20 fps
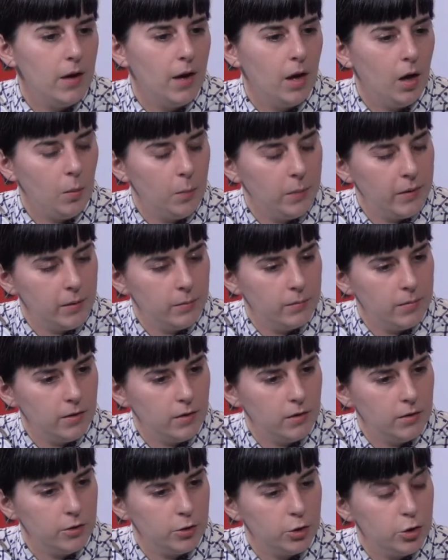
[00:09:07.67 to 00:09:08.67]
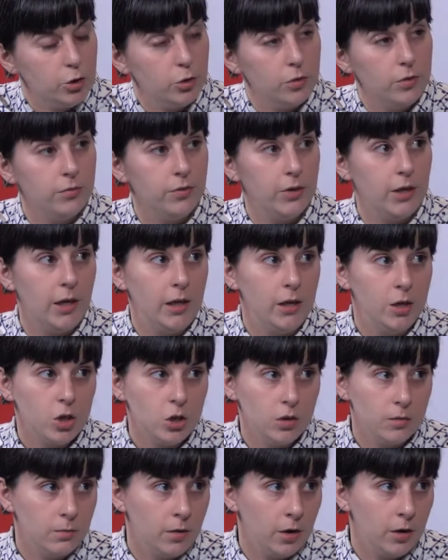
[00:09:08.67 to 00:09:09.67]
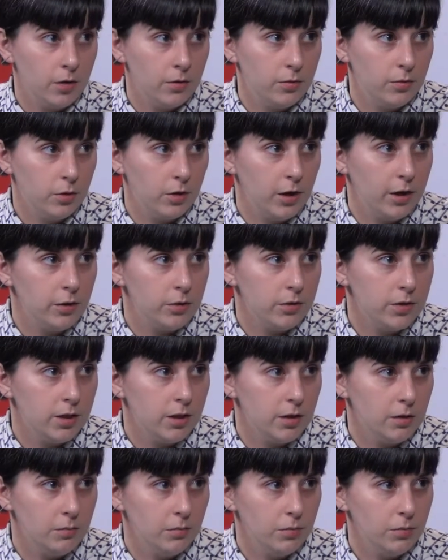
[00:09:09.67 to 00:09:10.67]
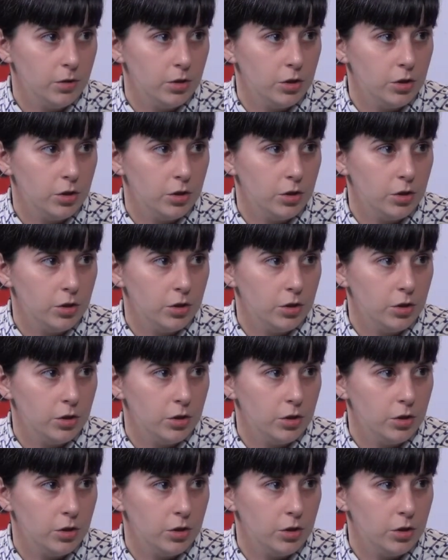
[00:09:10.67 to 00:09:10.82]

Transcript: helping build a certification mark for IoT,